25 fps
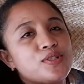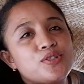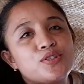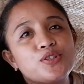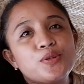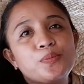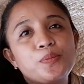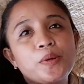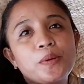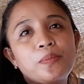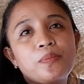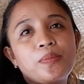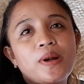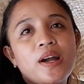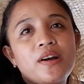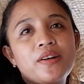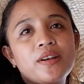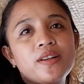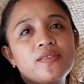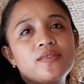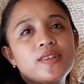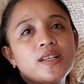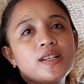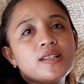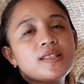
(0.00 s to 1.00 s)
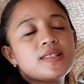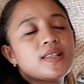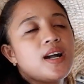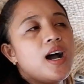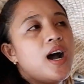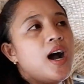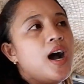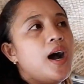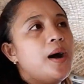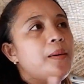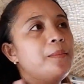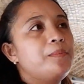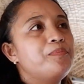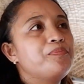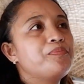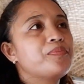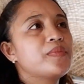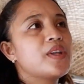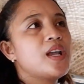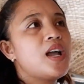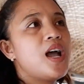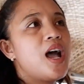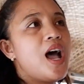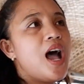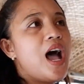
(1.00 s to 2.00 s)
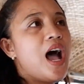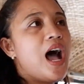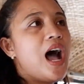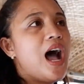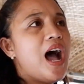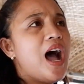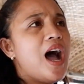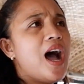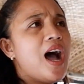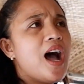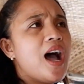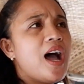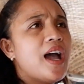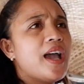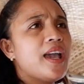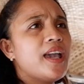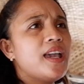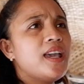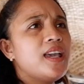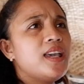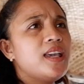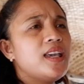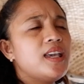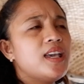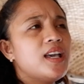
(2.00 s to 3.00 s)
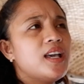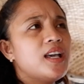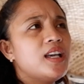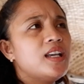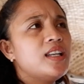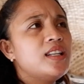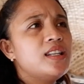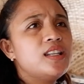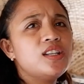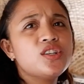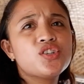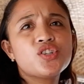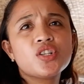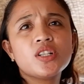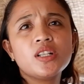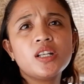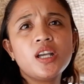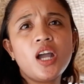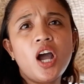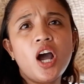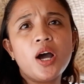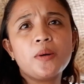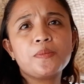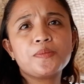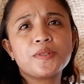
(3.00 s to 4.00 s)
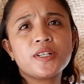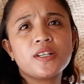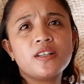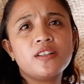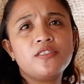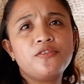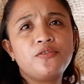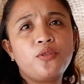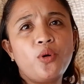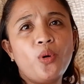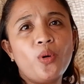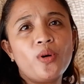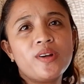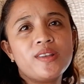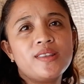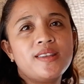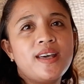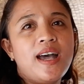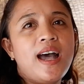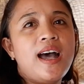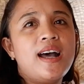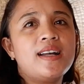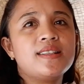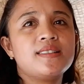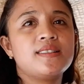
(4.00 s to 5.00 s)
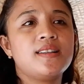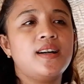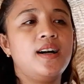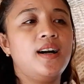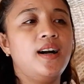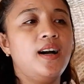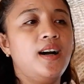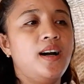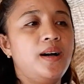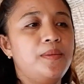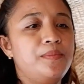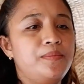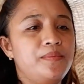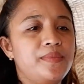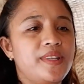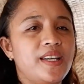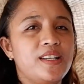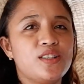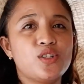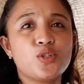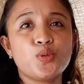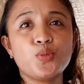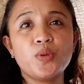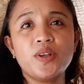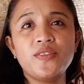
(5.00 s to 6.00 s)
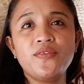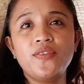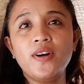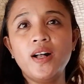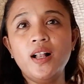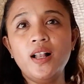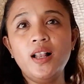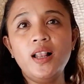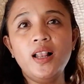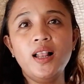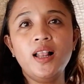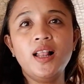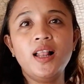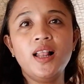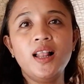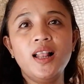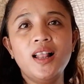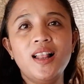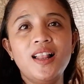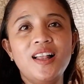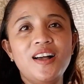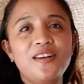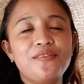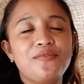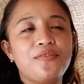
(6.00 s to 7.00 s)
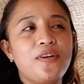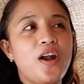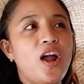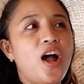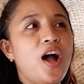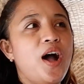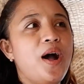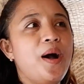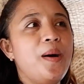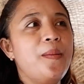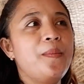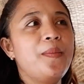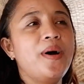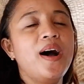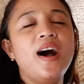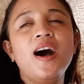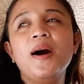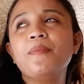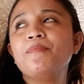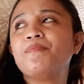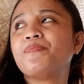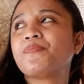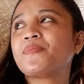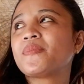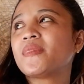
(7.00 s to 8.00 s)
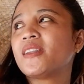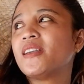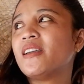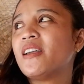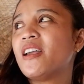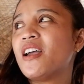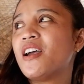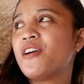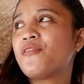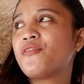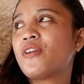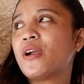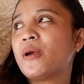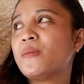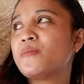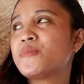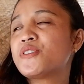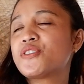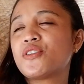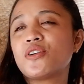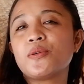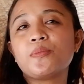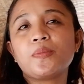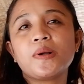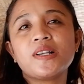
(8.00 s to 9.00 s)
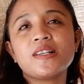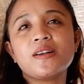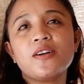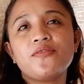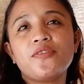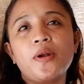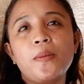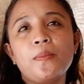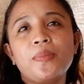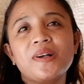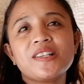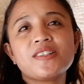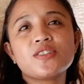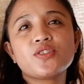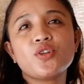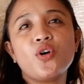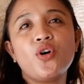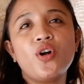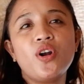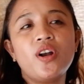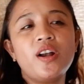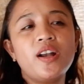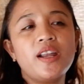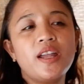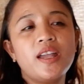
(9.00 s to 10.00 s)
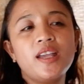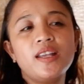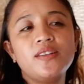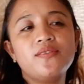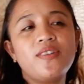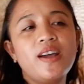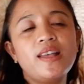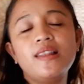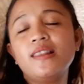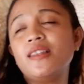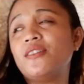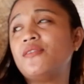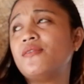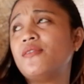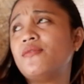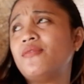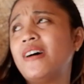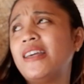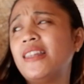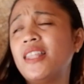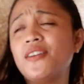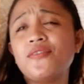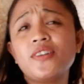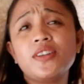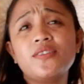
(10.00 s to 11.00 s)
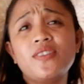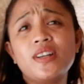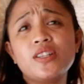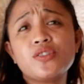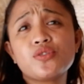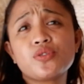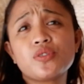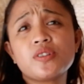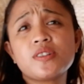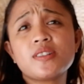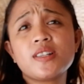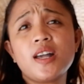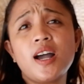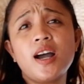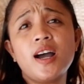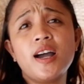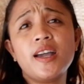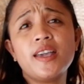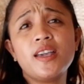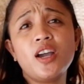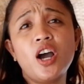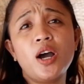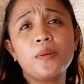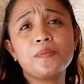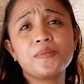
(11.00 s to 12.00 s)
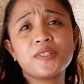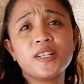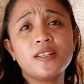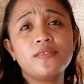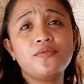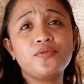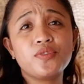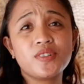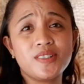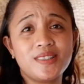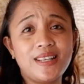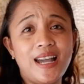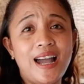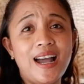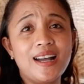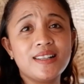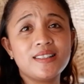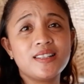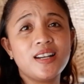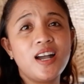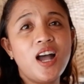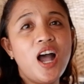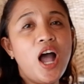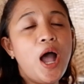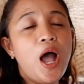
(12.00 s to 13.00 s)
super proud of this. I initially opted for that that swivel from Pastor in Vanlife Adventures. I opted for that,